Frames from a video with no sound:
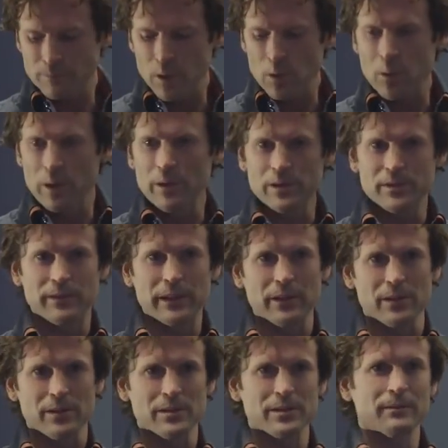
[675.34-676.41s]
one of those
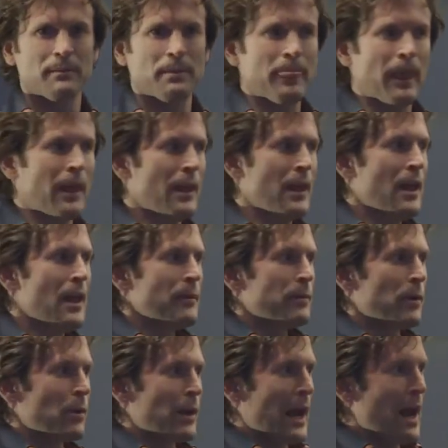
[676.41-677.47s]
fears.
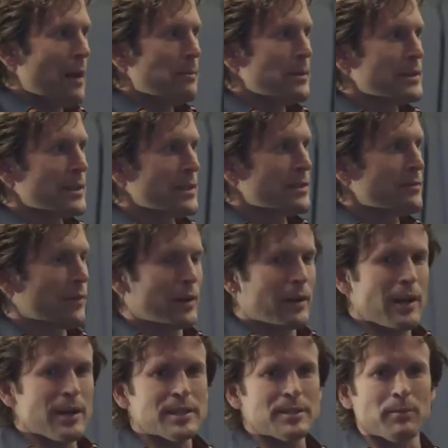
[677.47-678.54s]
But what happens is for
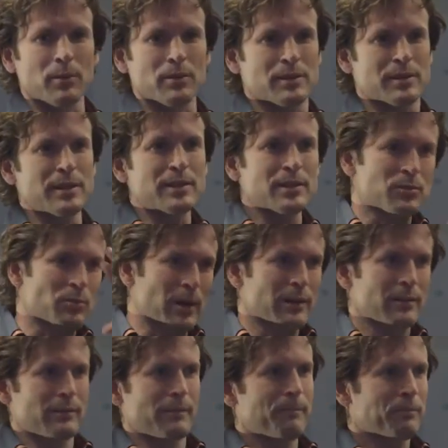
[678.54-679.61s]
customers, this is
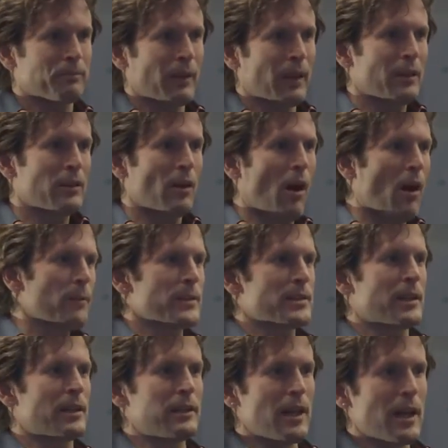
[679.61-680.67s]
what you know, all this
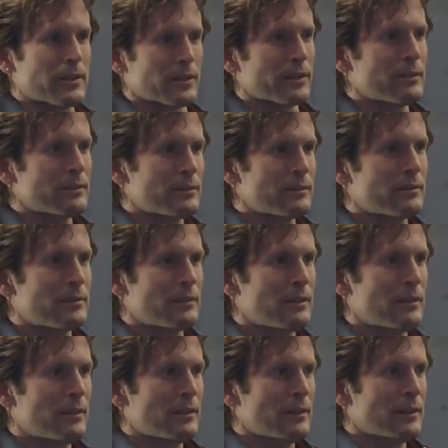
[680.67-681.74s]
clutter
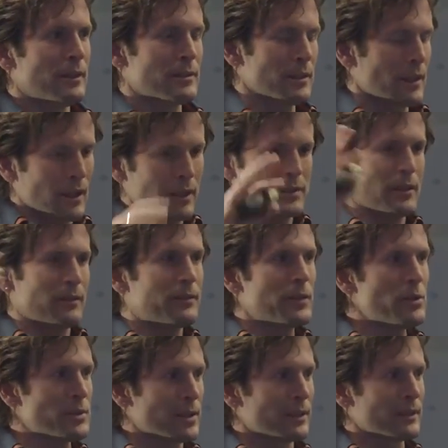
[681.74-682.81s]
is like, it's
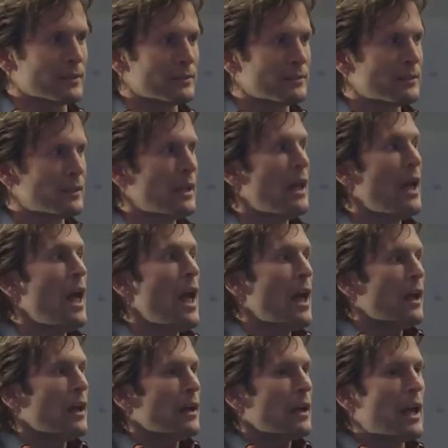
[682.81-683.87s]
confusing.
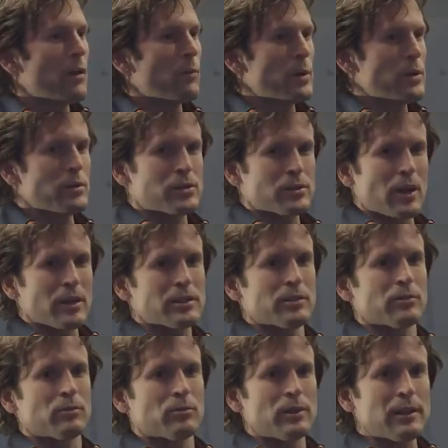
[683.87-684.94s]
And when you start to
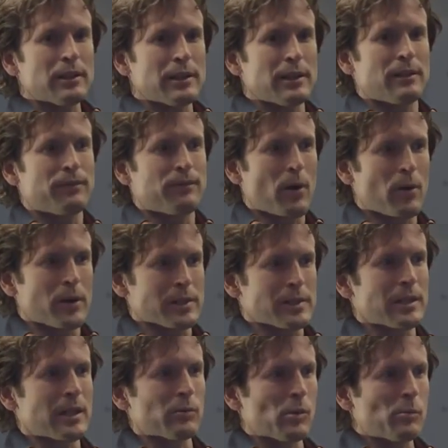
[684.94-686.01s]
really focus
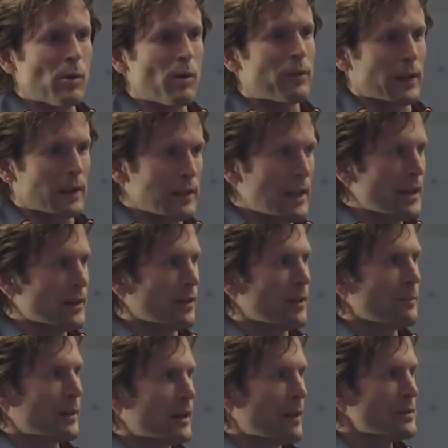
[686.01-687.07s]
in and remove the clutter,
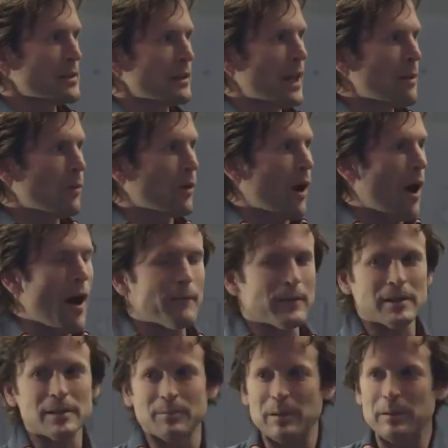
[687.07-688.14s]
it becomes a lot more
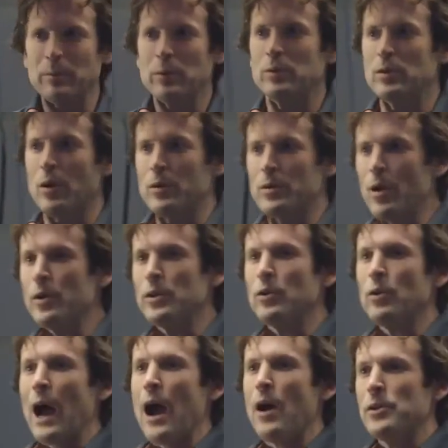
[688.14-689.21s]
obvious to people who don't know you
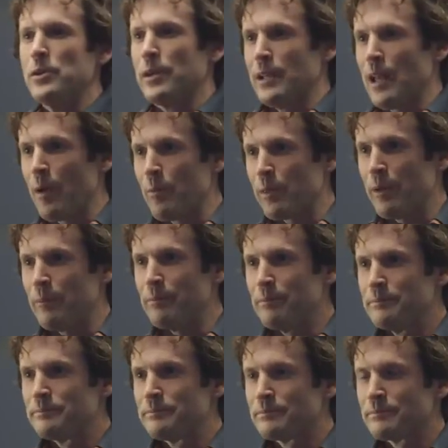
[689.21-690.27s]
how you can help them.
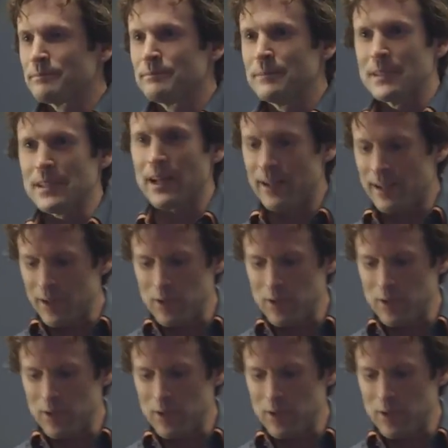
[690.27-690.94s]
Is that a neat